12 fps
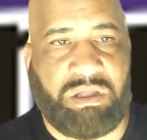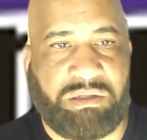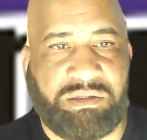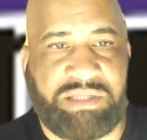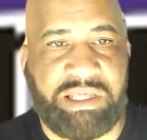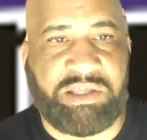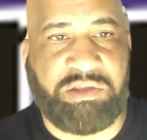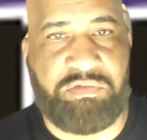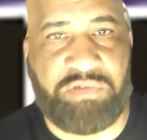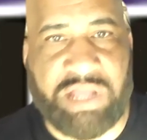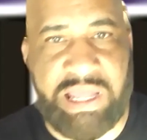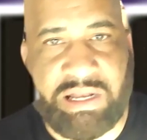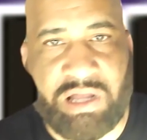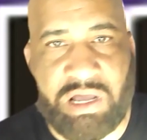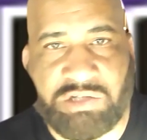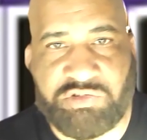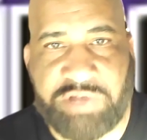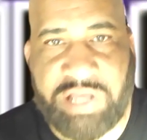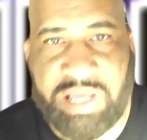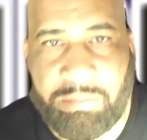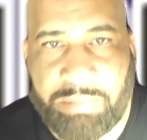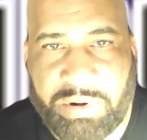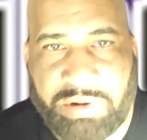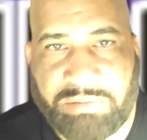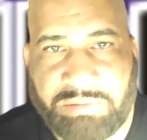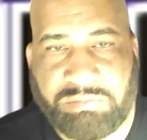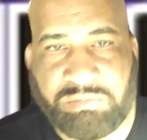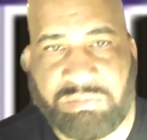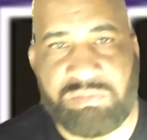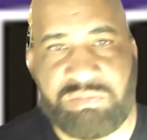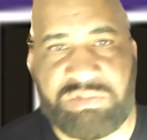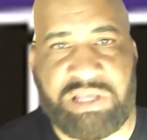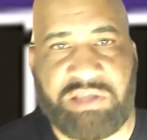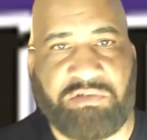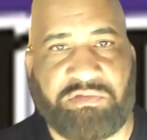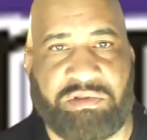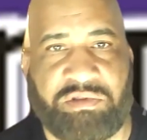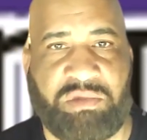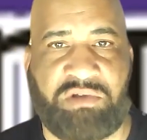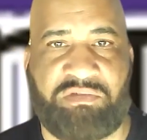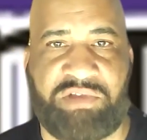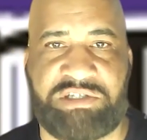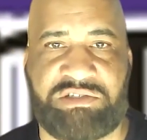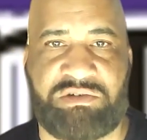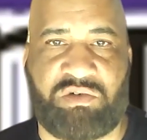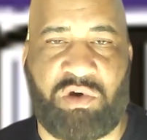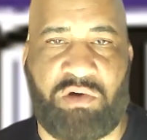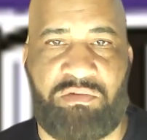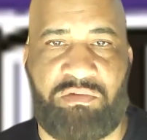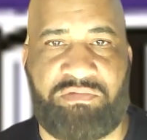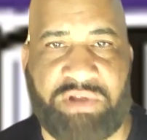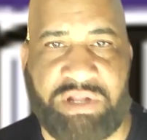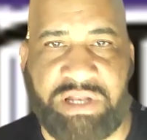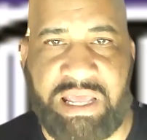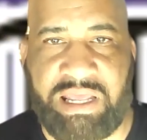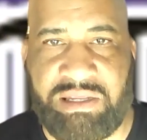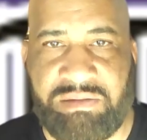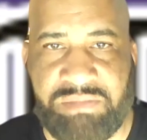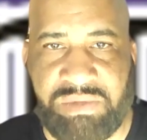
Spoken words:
Thank you for that, Audrey Hepburn. Thank you for the motivational quote for the day.